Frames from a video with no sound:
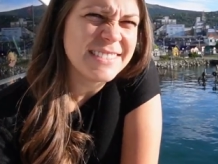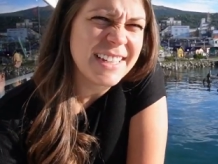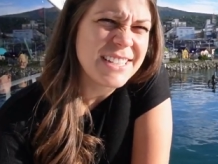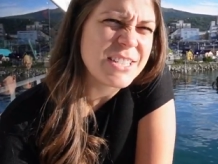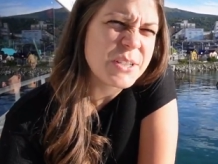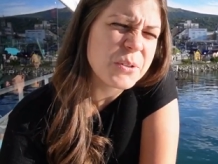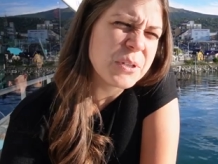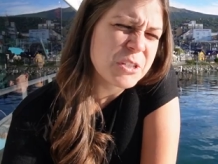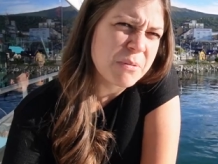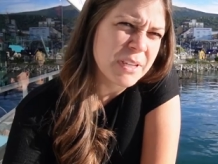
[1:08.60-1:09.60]
I do
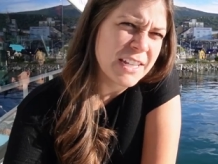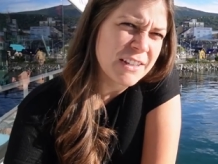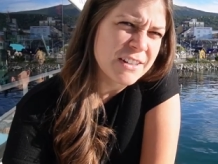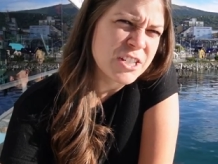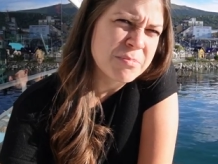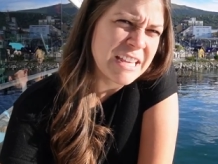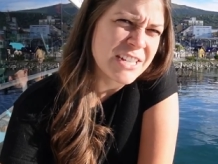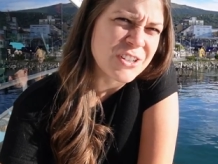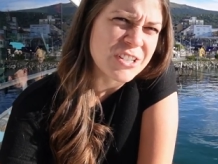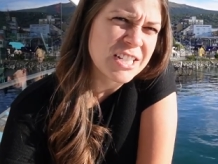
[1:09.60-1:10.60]
wish we were getting on a ship to
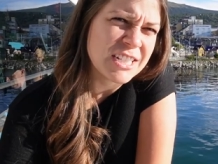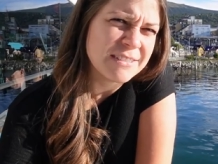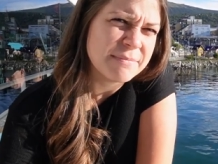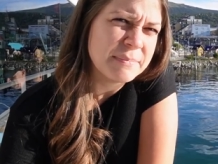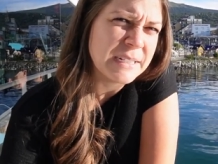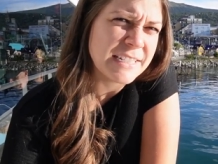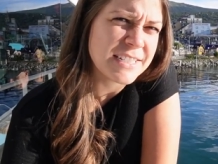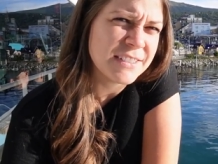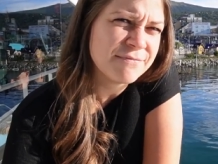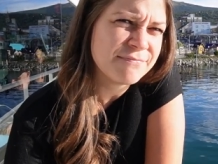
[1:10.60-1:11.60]
Antarctica, but